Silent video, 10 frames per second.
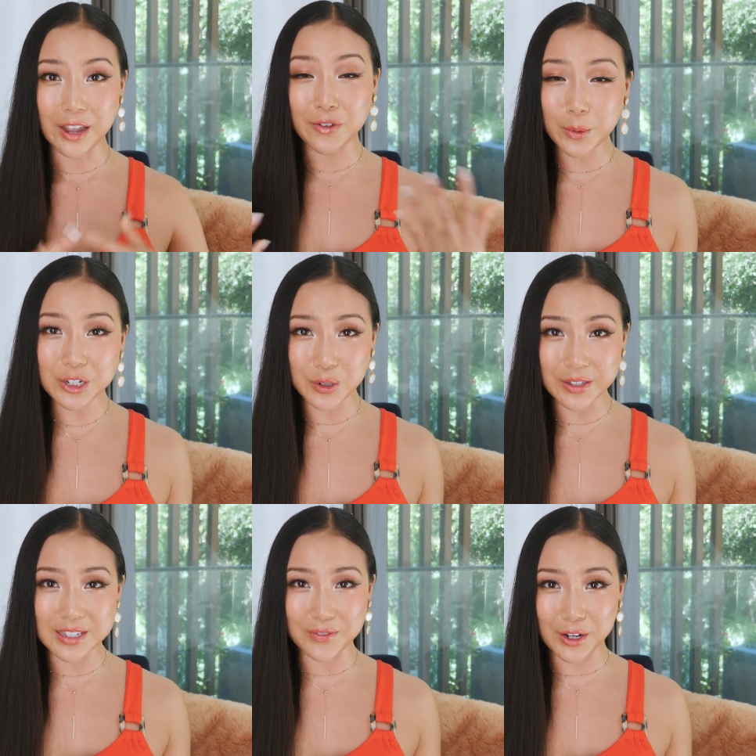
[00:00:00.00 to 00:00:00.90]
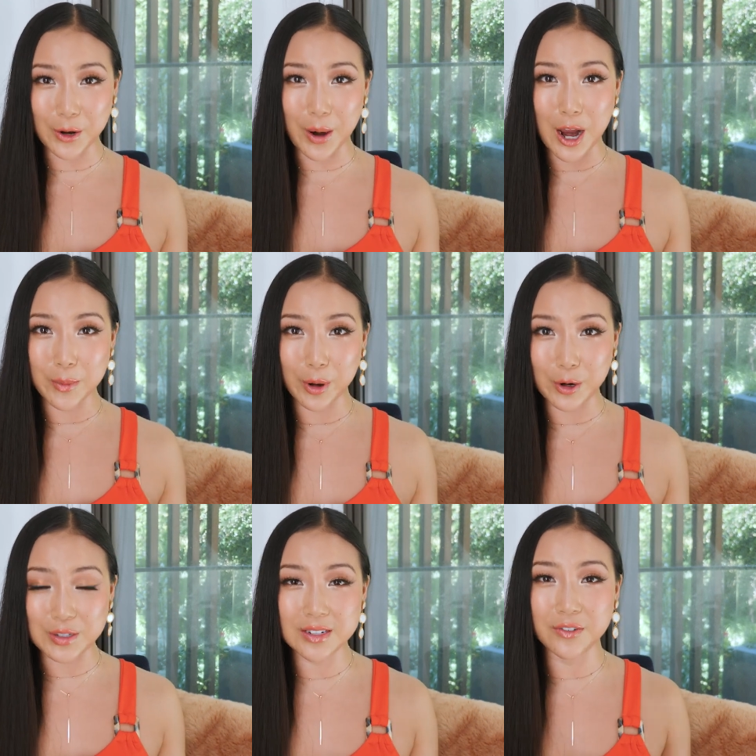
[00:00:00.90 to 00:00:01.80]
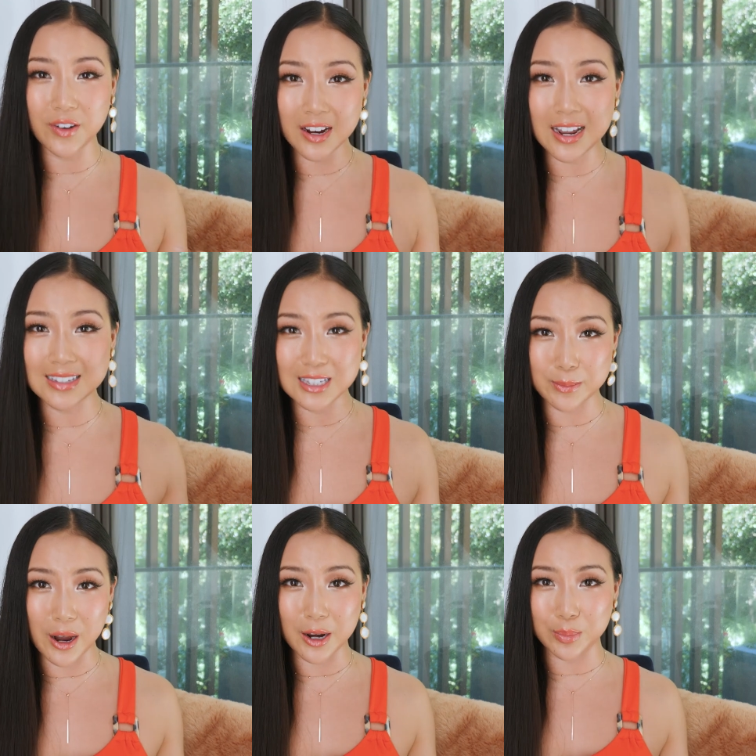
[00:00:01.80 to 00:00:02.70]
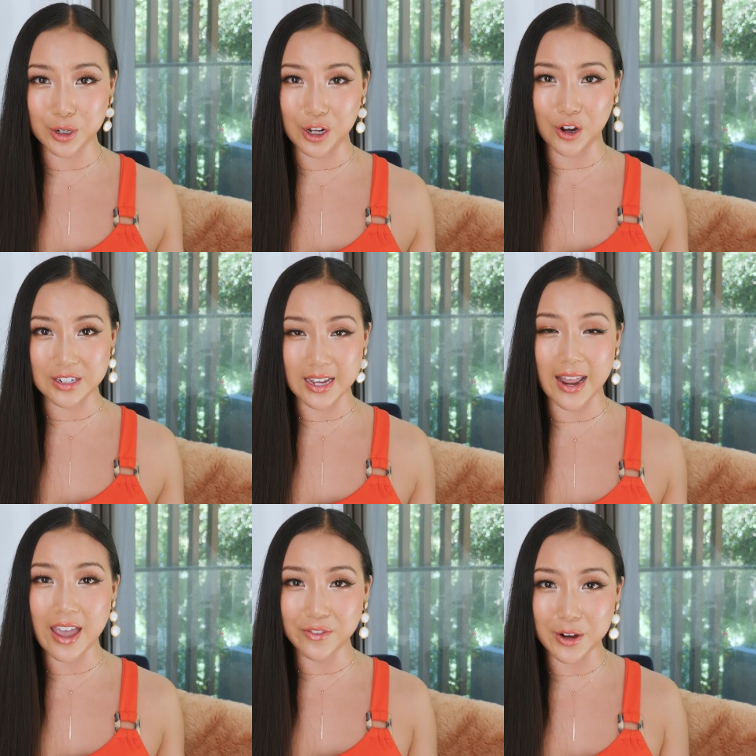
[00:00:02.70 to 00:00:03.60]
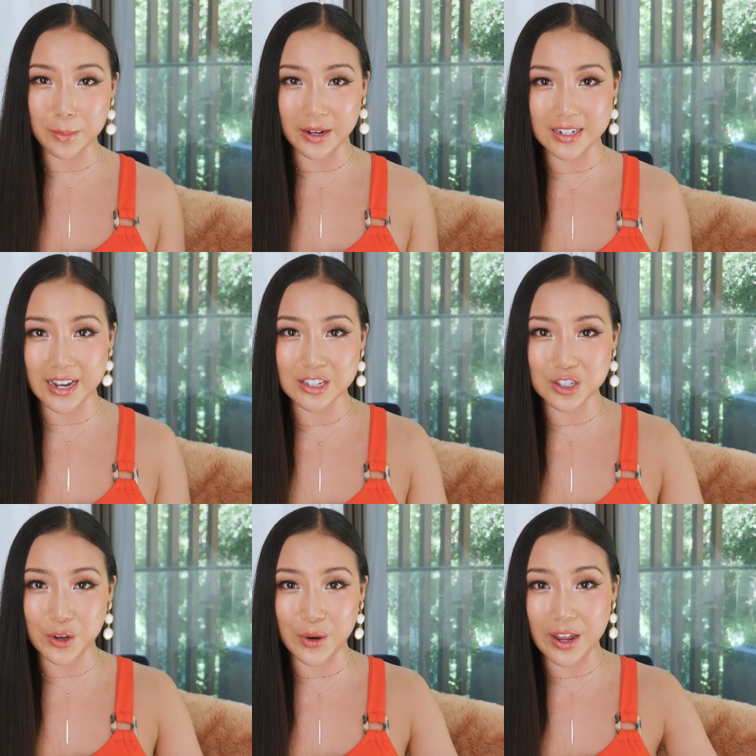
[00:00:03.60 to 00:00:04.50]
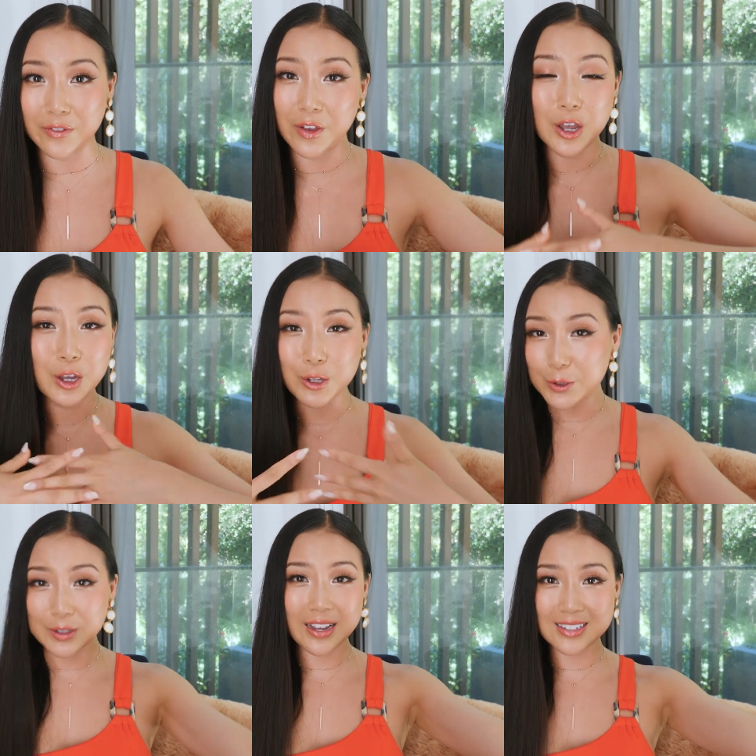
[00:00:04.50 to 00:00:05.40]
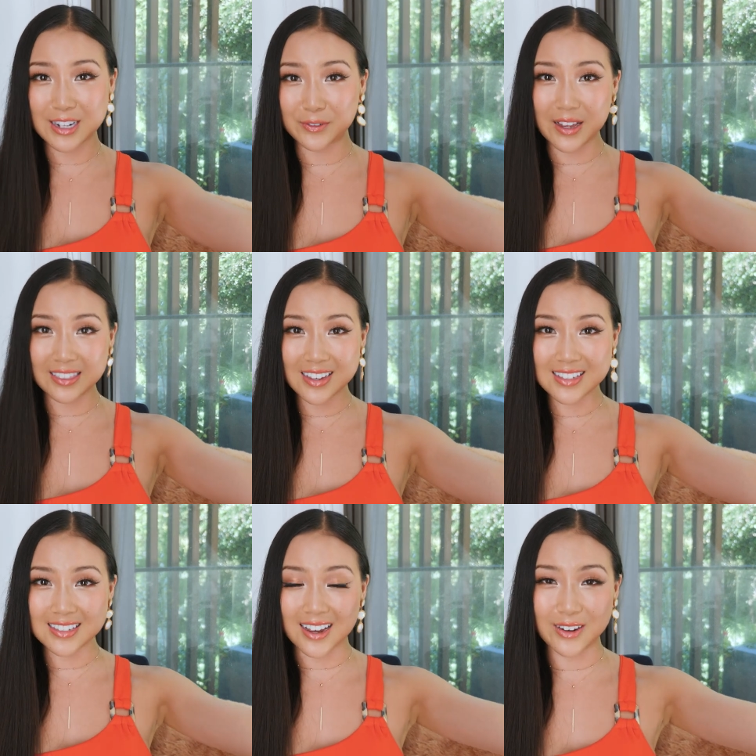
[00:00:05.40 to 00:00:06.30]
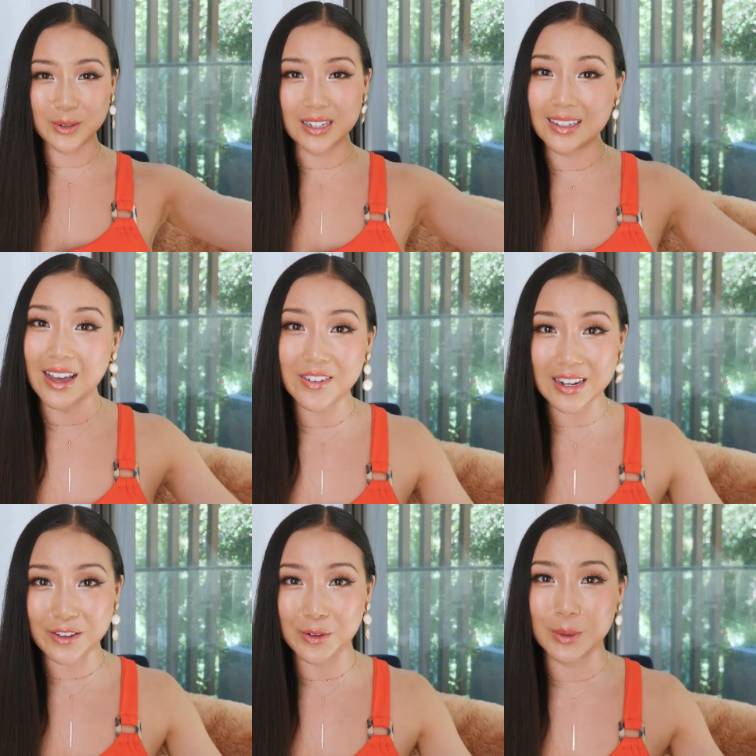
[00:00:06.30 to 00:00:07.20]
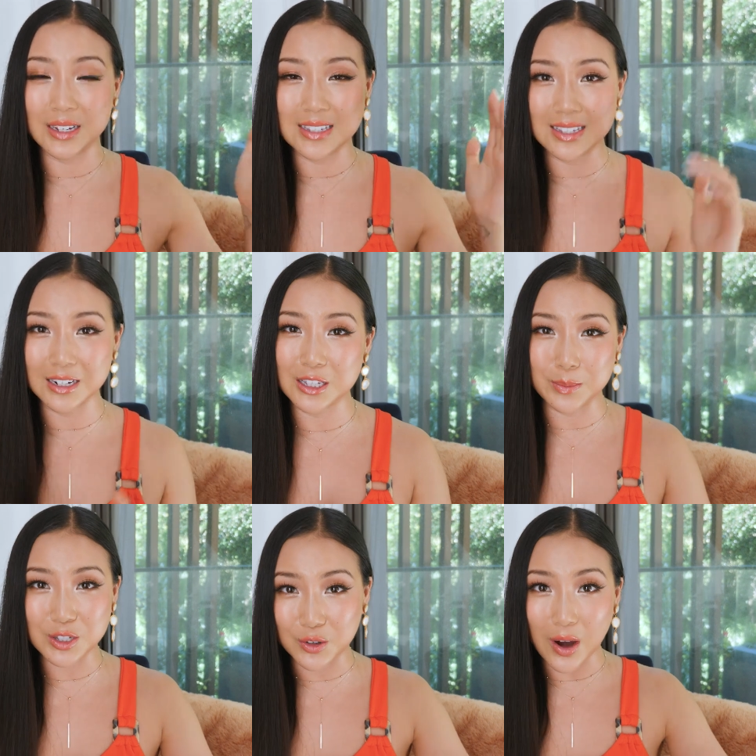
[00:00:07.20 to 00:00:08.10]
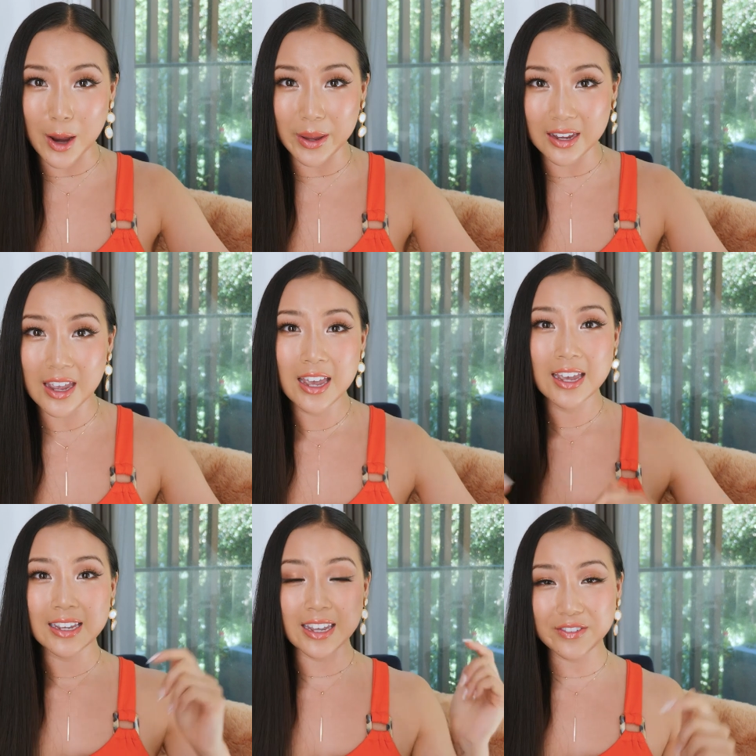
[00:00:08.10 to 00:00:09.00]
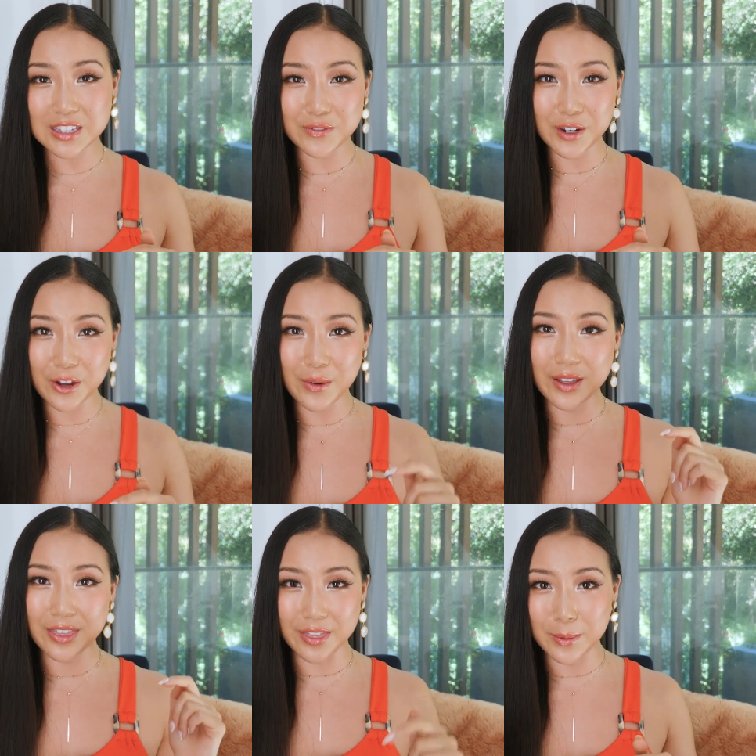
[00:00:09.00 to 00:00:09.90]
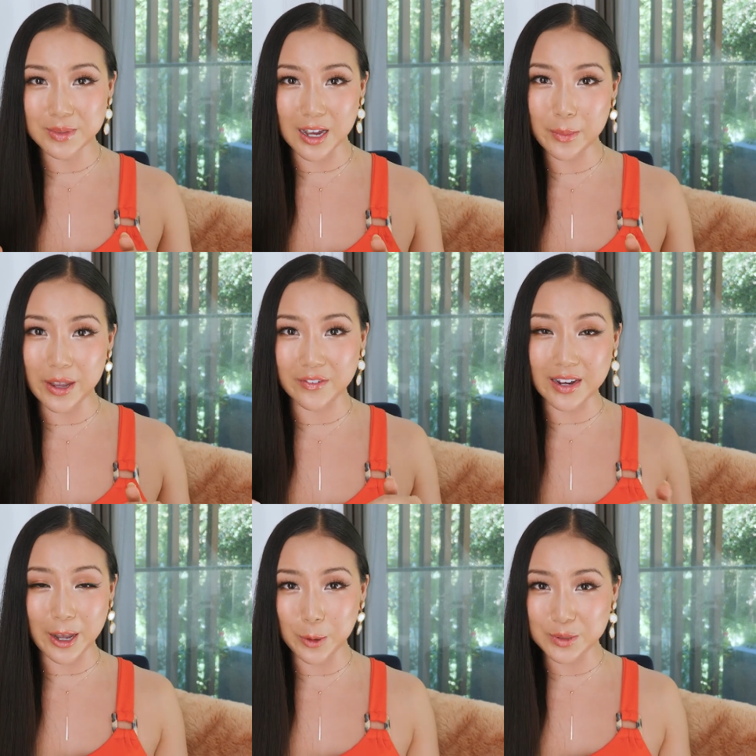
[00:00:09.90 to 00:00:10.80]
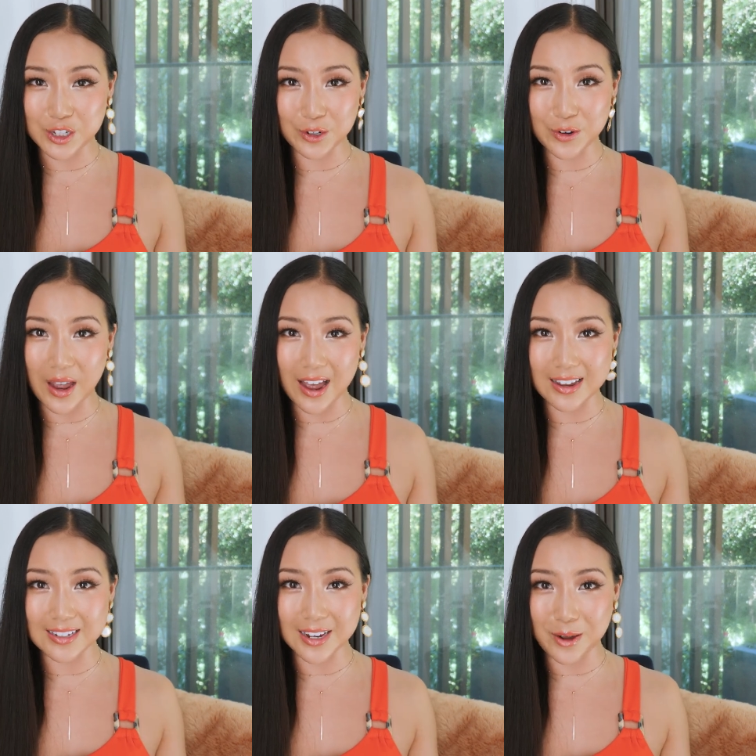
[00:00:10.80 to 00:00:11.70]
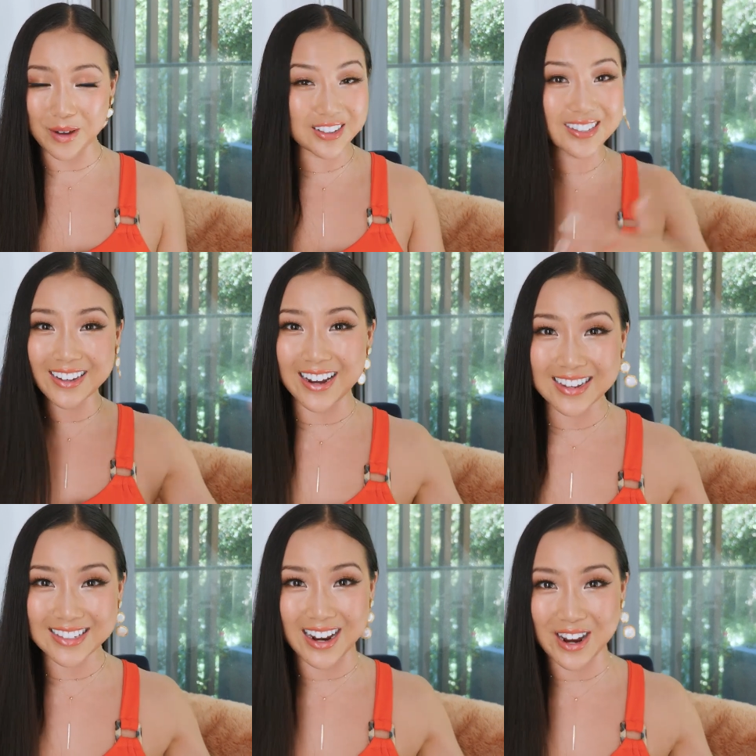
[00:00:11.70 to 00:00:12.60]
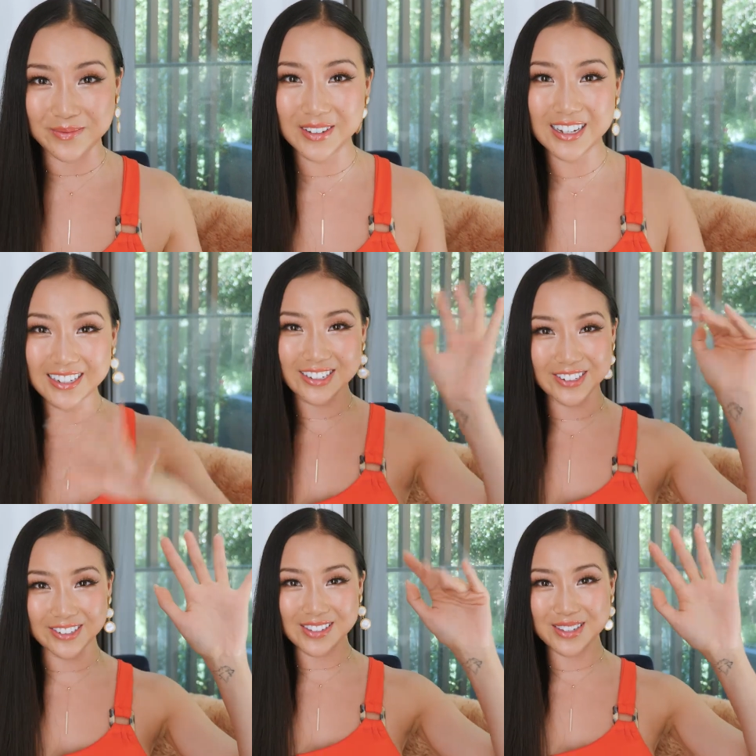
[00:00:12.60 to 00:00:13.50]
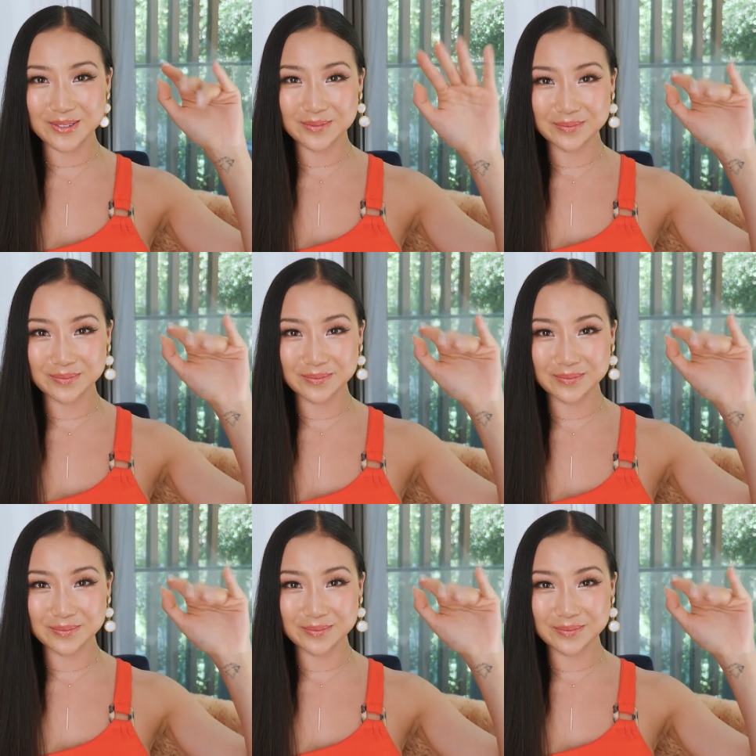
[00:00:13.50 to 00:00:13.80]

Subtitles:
If you enjoyed this video, I post fun and smart beauty content every Monday. So if you like stuff like this, I would love it if you would consider subscribing. Give this video a thumbs up if it helped you, and I'll see you next time. Toodles!